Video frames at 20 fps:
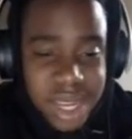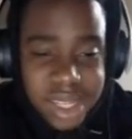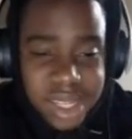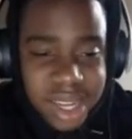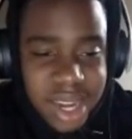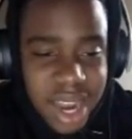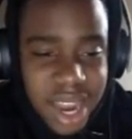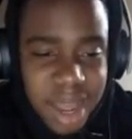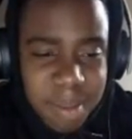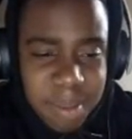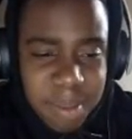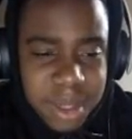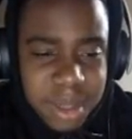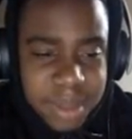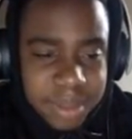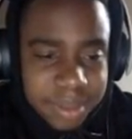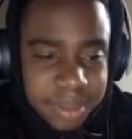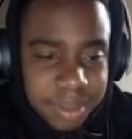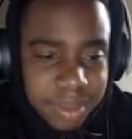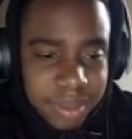is going to happen.
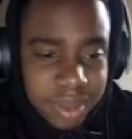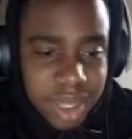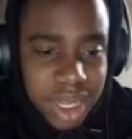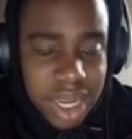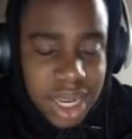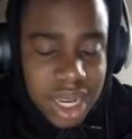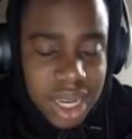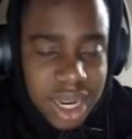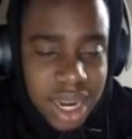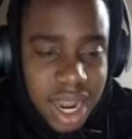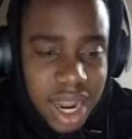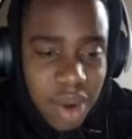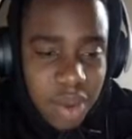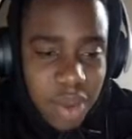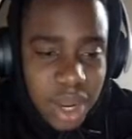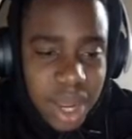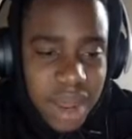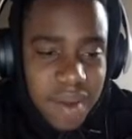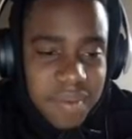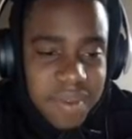Now,
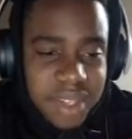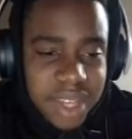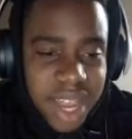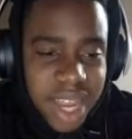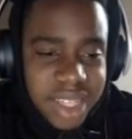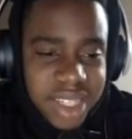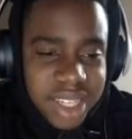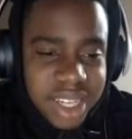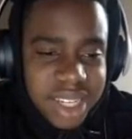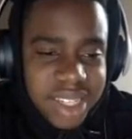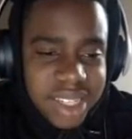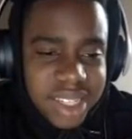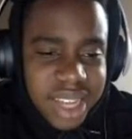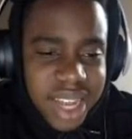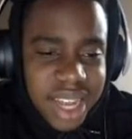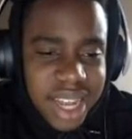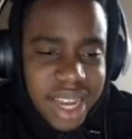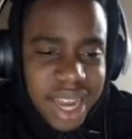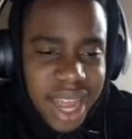we have Texas and